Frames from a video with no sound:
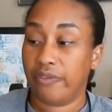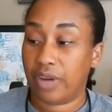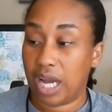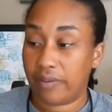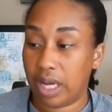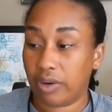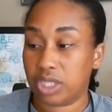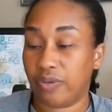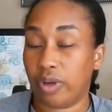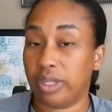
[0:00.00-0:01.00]

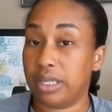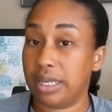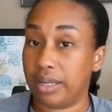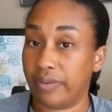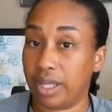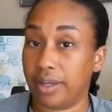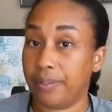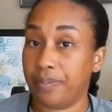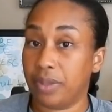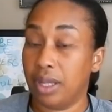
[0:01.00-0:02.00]
$5 for the
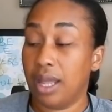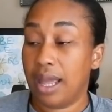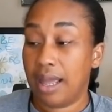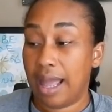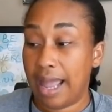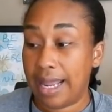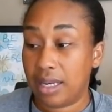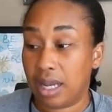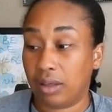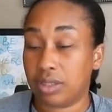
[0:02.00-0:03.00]
Nivea,
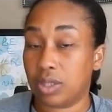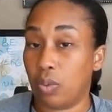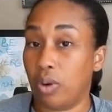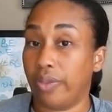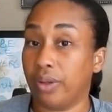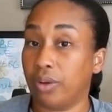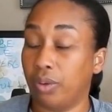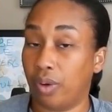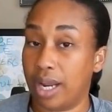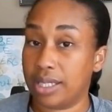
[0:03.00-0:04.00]
$8 on the
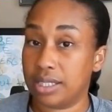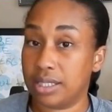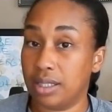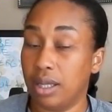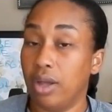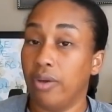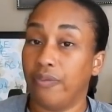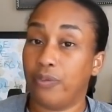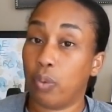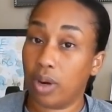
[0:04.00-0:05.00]
Crest,
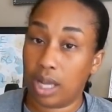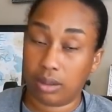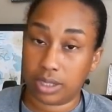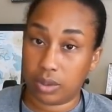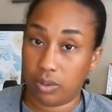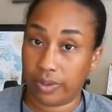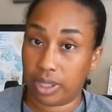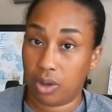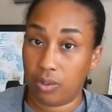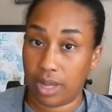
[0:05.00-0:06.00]
$4 on
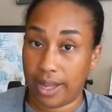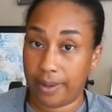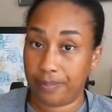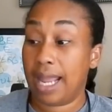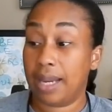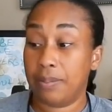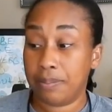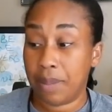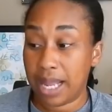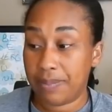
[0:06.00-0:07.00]
the Colgate,
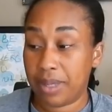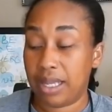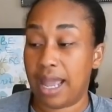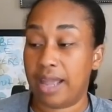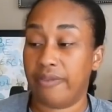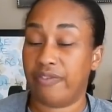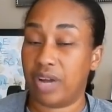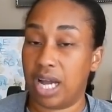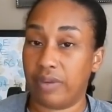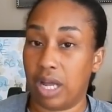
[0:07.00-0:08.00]
and maybe a
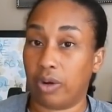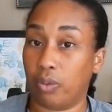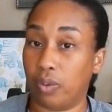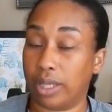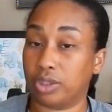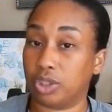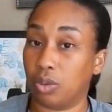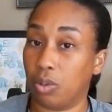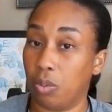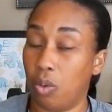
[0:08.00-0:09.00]
$5
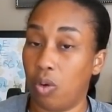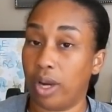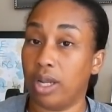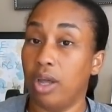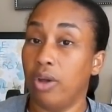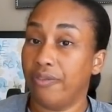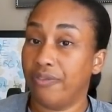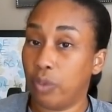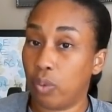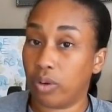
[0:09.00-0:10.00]
register reward
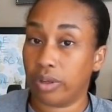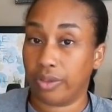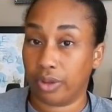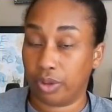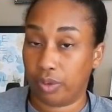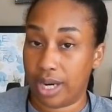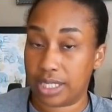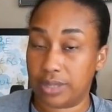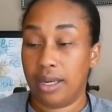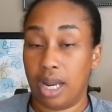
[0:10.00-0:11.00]
for the
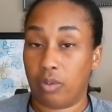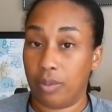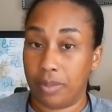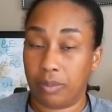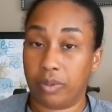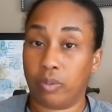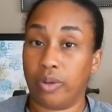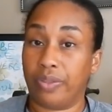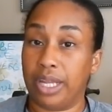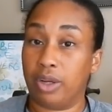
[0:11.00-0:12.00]
Crest. Now remember,
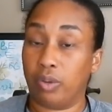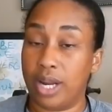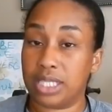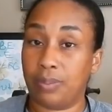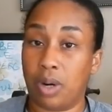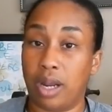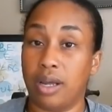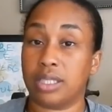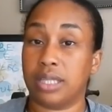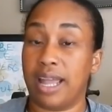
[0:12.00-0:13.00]
with the Crest
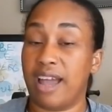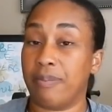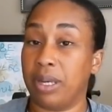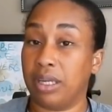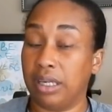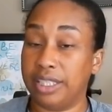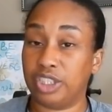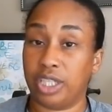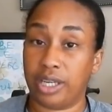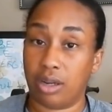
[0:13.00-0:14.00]
products, they have been
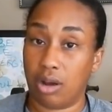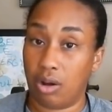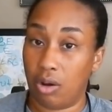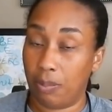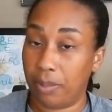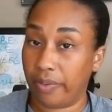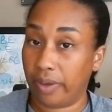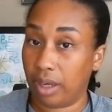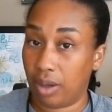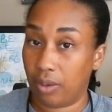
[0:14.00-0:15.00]
glitching all
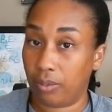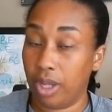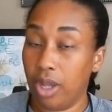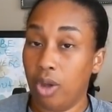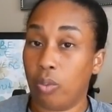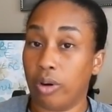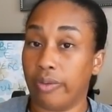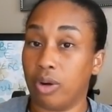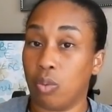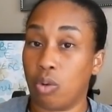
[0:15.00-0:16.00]
month long
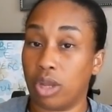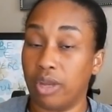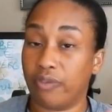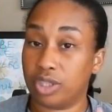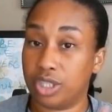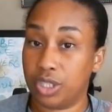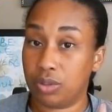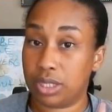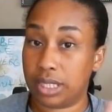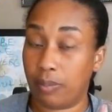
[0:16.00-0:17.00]
where they're working for
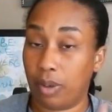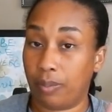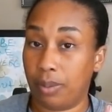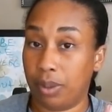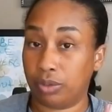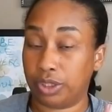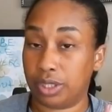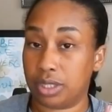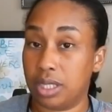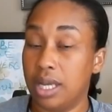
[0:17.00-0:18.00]
2 separate
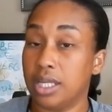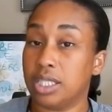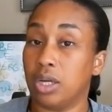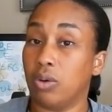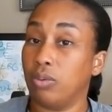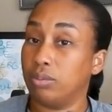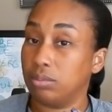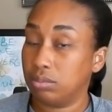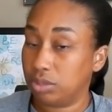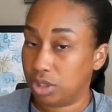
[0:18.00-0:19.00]
promotions. So
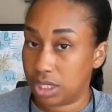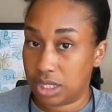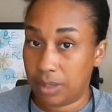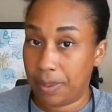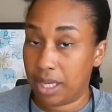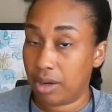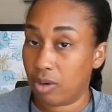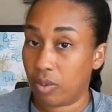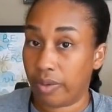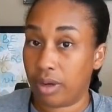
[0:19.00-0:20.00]
just depending
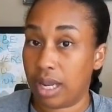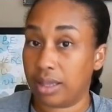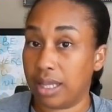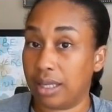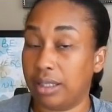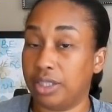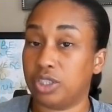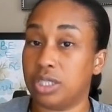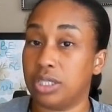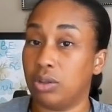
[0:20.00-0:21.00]
on whether or not that
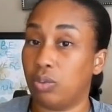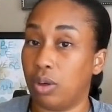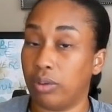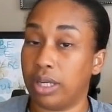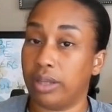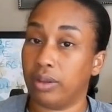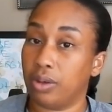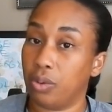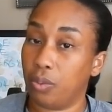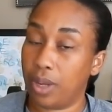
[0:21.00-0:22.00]
glitch is still rolling in the
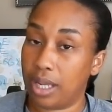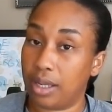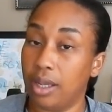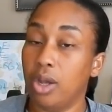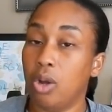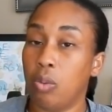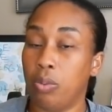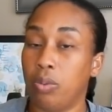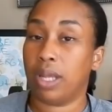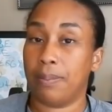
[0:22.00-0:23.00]
new week we
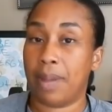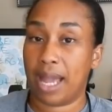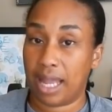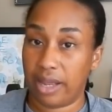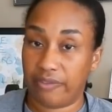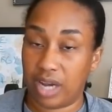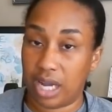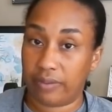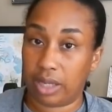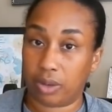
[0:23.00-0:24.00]
get back a
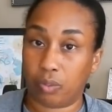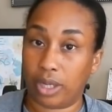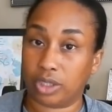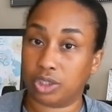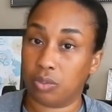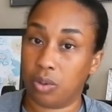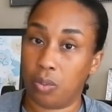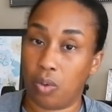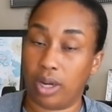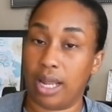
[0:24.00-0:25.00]
$5 register
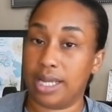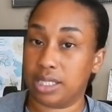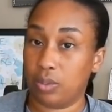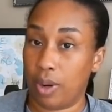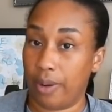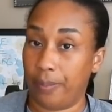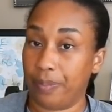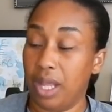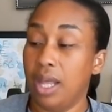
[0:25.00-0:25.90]
reward as well.